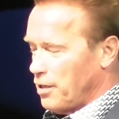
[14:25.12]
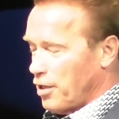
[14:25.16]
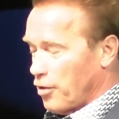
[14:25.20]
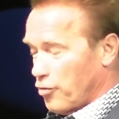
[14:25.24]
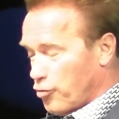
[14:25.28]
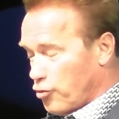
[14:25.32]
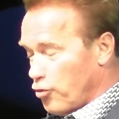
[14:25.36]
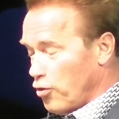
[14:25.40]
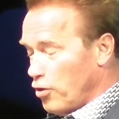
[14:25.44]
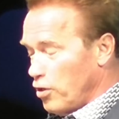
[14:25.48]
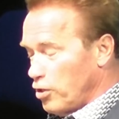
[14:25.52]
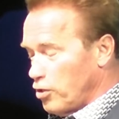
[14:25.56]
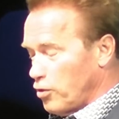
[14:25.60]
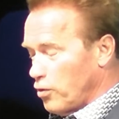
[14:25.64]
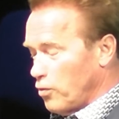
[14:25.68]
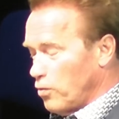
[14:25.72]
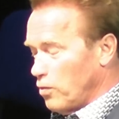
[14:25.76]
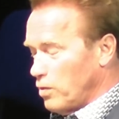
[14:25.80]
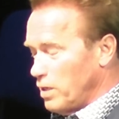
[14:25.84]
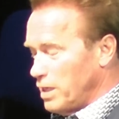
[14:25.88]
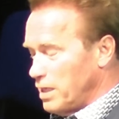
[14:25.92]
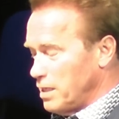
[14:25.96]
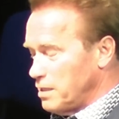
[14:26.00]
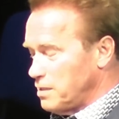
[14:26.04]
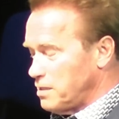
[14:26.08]
The third
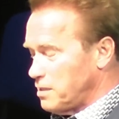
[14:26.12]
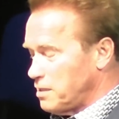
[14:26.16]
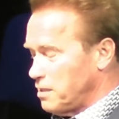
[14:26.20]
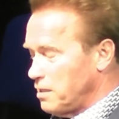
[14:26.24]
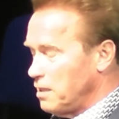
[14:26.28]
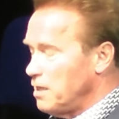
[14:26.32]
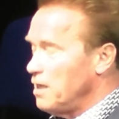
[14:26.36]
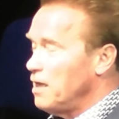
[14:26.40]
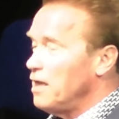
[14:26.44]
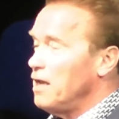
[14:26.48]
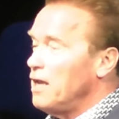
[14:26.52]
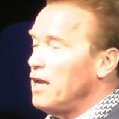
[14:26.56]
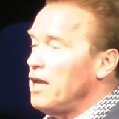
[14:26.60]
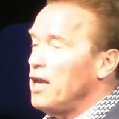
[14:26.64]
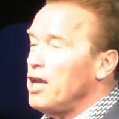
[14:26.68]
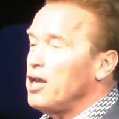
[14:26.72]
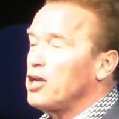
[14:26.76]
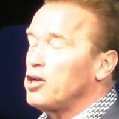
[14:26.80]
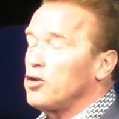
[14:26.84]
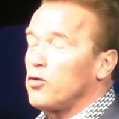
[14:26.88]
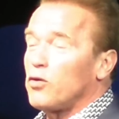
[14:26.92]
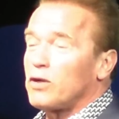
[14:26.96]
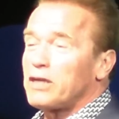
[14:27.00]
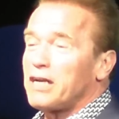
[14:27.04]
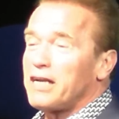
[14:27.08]
rule is
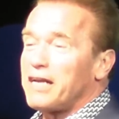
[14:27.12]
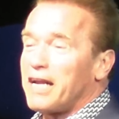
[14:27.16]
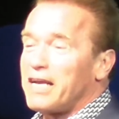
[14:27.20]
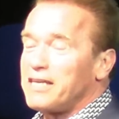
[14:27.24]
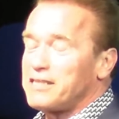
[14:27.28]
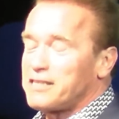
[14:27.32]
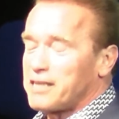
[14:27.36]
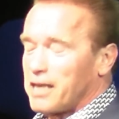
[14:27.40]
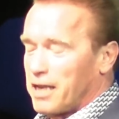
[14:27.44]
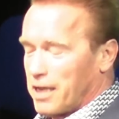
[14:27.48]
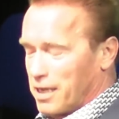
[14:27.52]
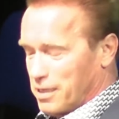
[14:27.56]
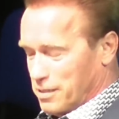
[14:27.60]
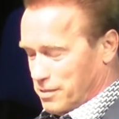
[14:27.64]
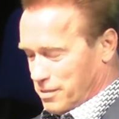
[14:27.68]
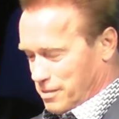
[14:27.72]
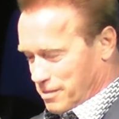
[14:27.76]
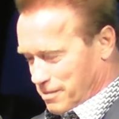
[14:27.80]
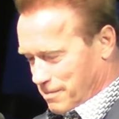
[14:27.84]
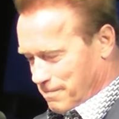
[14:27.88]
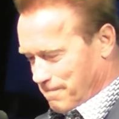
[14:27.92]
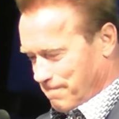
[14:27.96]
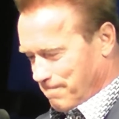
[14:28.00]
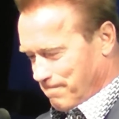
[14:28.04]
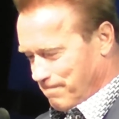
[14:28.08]
ignore the
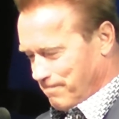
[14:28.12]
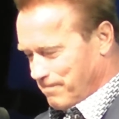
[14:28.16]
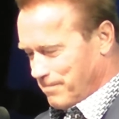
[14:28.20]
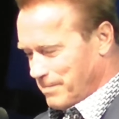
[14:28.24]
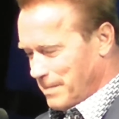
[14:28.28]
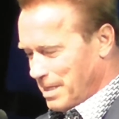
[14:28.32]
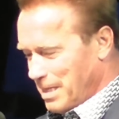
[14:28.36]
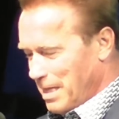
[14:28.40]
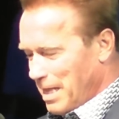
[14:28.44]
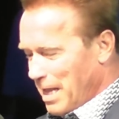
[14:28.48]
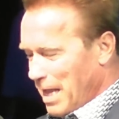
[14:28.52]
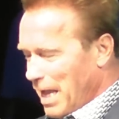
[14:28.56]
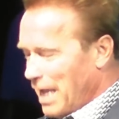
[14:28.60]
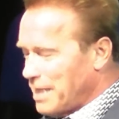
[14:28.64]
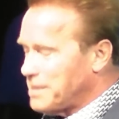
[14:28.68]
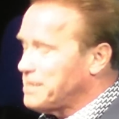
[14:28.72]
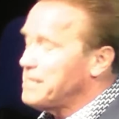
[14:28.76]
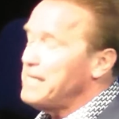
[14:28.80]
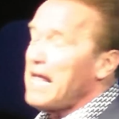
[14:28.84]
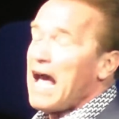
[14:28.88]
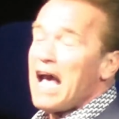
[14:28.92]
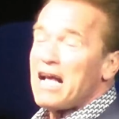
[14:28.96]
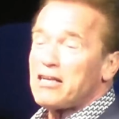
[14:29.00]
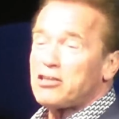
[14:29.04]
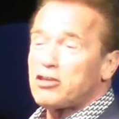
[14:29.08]
naysayers.
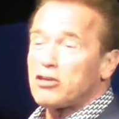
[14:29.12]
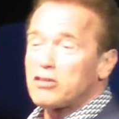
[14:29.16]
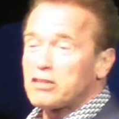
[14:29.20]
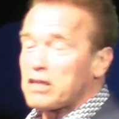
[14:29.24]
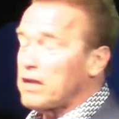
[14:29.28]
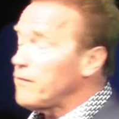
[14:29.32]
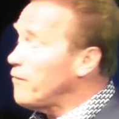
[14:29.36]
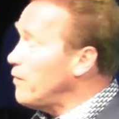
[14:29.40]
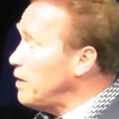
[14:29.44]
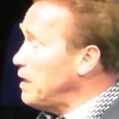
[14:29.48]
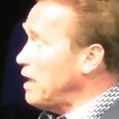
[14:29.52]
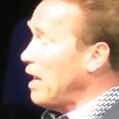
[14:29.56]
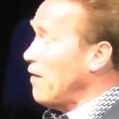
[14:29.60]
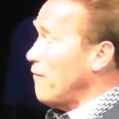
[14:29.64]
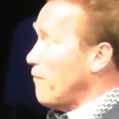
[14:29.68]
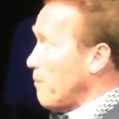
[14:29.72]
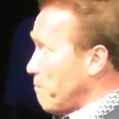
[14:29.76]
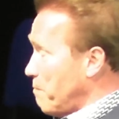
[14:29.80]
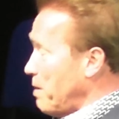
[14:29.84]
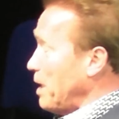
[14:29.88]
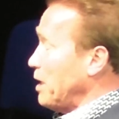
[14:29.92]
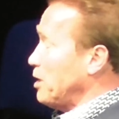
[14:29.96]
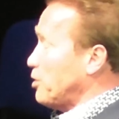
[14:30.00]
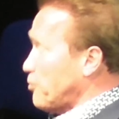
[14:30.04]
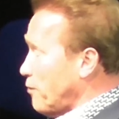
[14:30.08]
It's natural that when you have
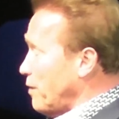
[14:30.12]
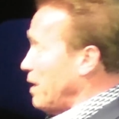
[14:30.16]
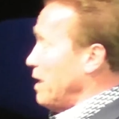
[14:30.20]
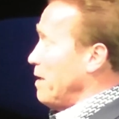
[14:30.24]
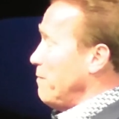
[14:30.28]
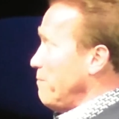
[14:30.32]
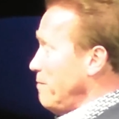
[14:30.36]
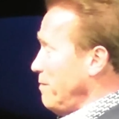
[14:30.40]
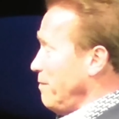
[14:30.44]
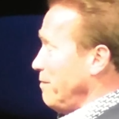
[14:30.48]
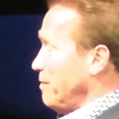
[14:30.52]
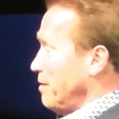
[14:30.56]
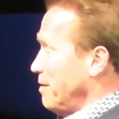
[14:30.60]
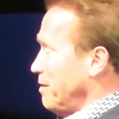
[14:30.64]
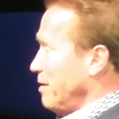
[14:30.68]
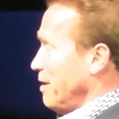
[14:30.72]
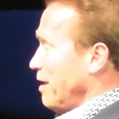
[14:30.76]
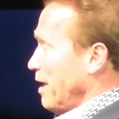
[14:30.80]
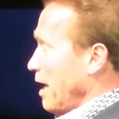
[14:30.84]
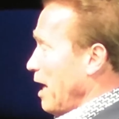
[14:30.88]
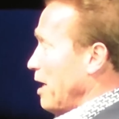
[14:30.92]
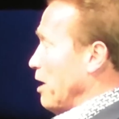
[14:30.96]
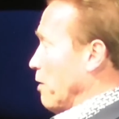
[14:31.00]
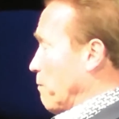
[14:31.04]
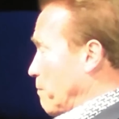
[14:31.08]
a big
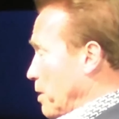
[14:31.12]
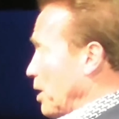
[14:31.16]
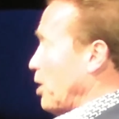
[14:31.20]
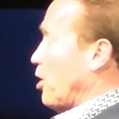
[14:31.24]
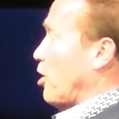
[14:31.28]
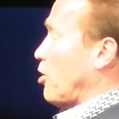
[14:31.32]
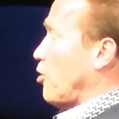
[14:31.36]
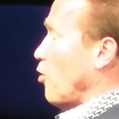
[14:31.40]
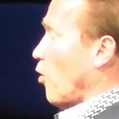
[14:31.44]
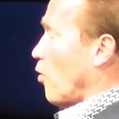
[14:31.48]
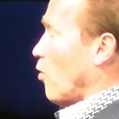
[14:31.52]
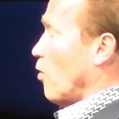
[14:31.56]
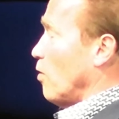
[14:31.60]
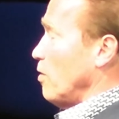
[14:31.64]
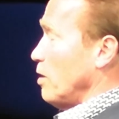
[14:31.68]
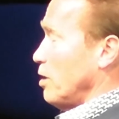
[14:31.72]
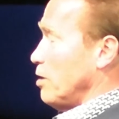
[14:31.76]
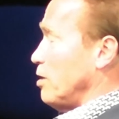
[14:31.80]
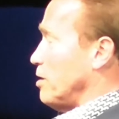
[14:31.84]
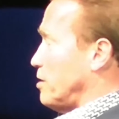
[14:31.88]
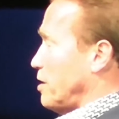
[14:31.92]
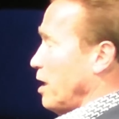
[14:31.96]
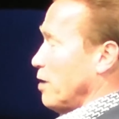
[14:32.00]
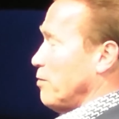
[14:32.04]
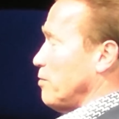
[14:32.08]
dream and a big goal
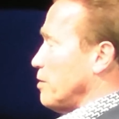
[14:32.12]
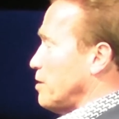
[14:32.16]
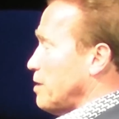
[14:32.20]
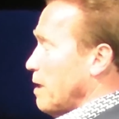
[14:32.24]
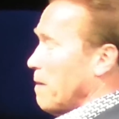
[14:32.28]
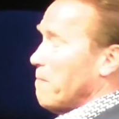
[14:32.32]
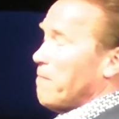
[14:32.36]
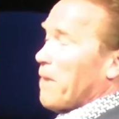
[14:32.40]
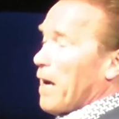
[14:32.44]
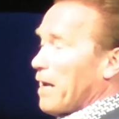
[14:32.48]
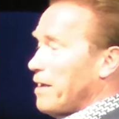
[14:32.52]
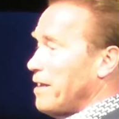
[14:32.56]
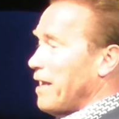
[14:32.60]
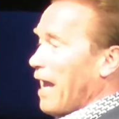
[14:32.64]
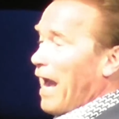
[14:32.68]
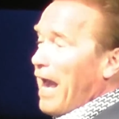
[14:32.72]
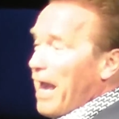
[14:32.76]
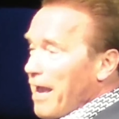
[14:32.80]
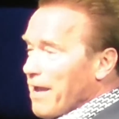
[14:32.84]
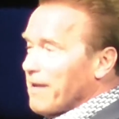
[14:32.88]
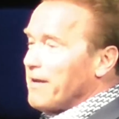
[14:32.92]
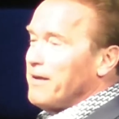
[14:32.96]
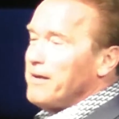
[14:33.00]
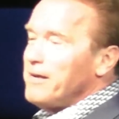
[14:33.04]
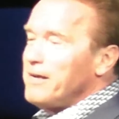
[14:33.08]
and you say to somebody,
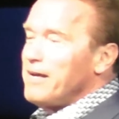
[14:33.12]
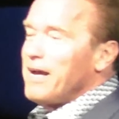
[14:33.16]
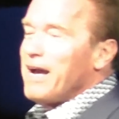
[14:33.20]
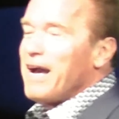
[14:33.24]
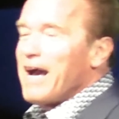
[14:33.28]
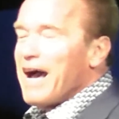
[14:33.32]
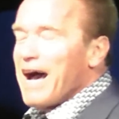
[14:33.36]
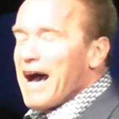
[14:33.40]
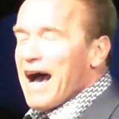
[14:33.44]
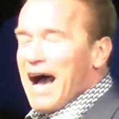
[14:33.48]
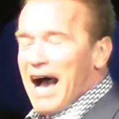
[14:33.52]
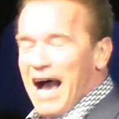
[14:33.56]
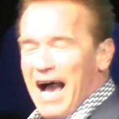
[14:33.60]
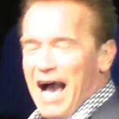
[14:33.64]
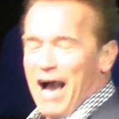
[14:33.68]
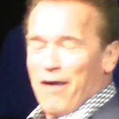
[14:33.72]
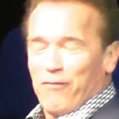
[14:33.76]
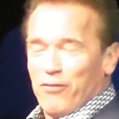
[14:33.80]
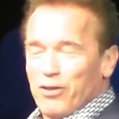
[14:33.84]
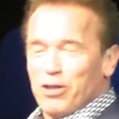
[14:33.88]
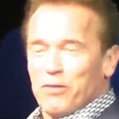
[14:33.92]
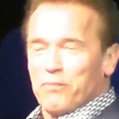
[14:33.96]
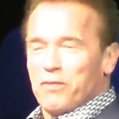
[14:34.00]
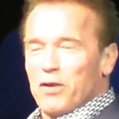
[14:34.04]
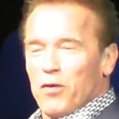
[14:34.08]
"Hey,
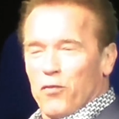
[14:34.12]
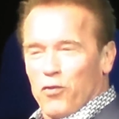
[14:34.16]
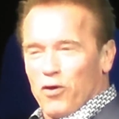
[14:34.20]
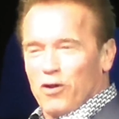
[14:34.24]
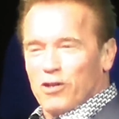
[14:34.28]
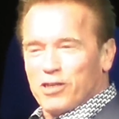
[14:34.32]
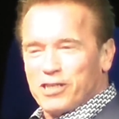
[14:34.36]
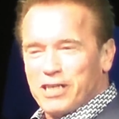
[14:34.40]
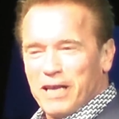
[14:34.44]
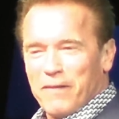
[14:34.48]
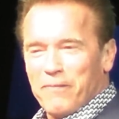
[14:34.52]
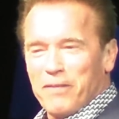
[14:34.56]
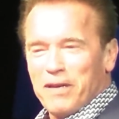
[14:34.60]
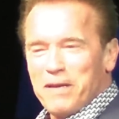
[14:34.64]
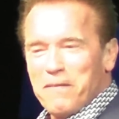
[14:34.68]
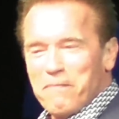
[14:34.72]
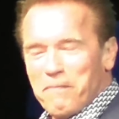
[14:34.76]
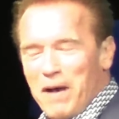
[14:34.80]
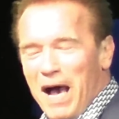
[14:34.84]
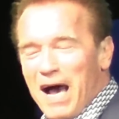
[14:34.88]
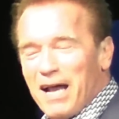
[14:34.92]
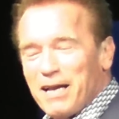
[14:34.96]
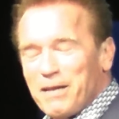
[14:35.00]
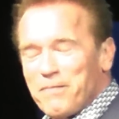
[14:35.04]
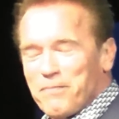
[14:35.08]
I want to be world champion in
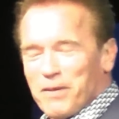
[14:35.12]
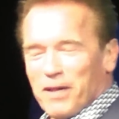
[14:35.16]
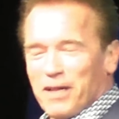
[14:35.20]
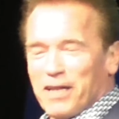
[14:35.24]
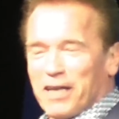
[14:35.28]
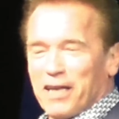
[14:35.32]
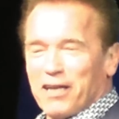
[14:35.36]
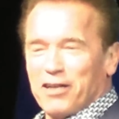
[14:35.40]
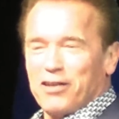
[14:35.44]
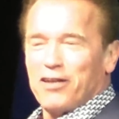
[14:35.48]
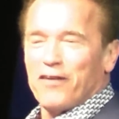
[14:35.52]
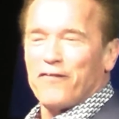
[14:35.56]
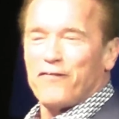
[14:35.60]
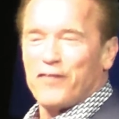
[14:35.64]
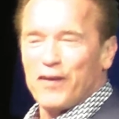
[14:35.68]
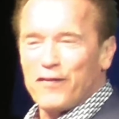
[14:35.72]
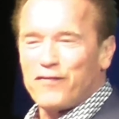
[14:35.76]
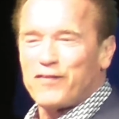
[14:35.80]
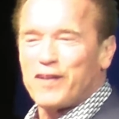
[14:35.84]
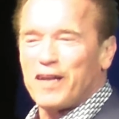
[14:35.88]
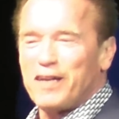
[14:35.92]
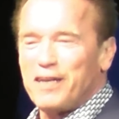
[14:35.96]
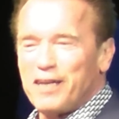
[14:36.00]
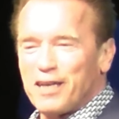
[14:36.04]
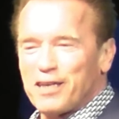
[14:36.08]
bodybuilding," and you're
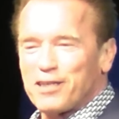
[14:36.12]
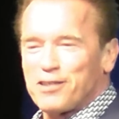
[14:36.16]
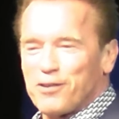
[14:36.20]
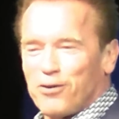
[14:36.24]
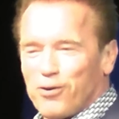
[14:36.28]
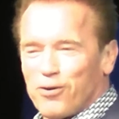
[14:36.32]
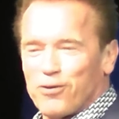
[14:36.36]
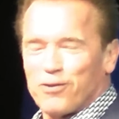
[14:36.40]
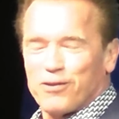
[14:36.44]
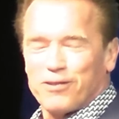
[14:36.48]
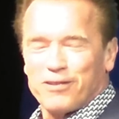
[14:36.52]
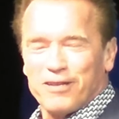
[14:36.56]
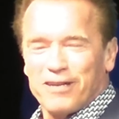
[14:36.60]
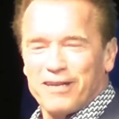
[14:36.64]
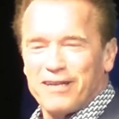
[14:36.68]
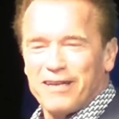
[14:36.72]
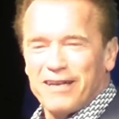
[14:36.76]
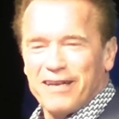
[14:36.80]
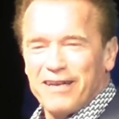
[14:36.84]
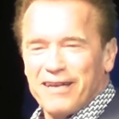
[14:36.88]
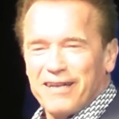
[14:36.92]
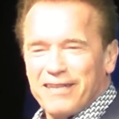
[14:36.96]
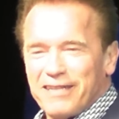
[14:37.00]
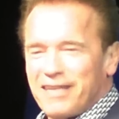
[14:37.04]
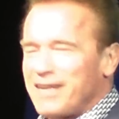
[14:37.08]
15 years old,
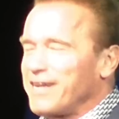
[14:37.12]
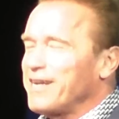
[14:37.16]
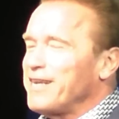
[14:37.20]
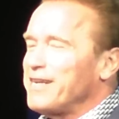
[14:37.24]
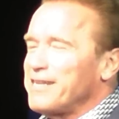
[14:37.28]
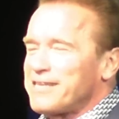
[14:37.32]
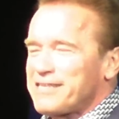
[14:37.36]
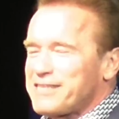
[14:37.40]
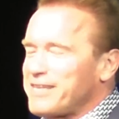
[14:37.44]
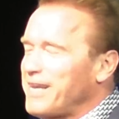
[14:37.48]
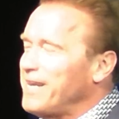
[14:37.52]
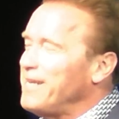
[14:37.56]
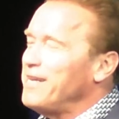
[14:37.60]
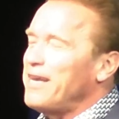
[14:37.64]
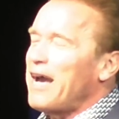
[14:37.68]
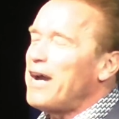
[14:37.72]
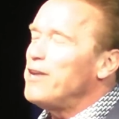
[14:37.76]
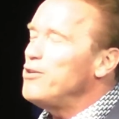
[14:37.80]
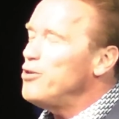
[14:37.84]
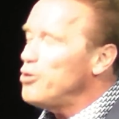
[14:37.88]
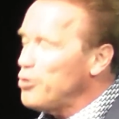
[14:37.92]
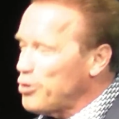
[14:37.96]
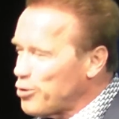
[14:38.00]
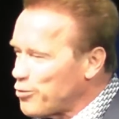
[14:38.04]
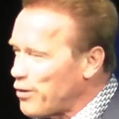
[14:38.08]
they're going to say,
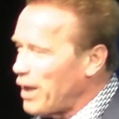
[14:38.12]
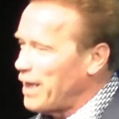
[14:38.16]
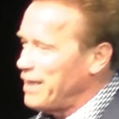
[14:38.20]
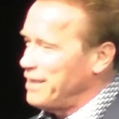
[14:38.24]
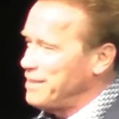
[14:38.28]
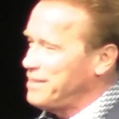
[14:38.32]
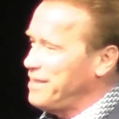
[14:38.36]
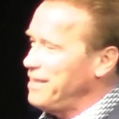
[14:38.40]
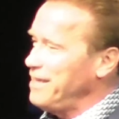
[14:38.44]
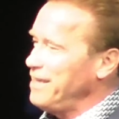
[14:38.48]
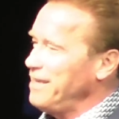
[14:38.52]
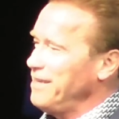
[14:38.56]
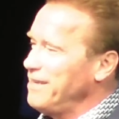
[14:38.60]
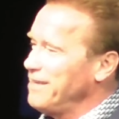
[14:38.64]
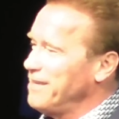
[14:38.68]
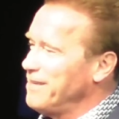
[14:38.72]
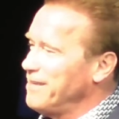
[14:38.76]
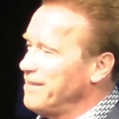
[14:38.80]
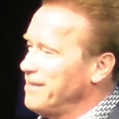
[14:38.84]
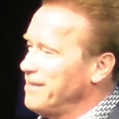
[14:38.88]
"Are you crazy?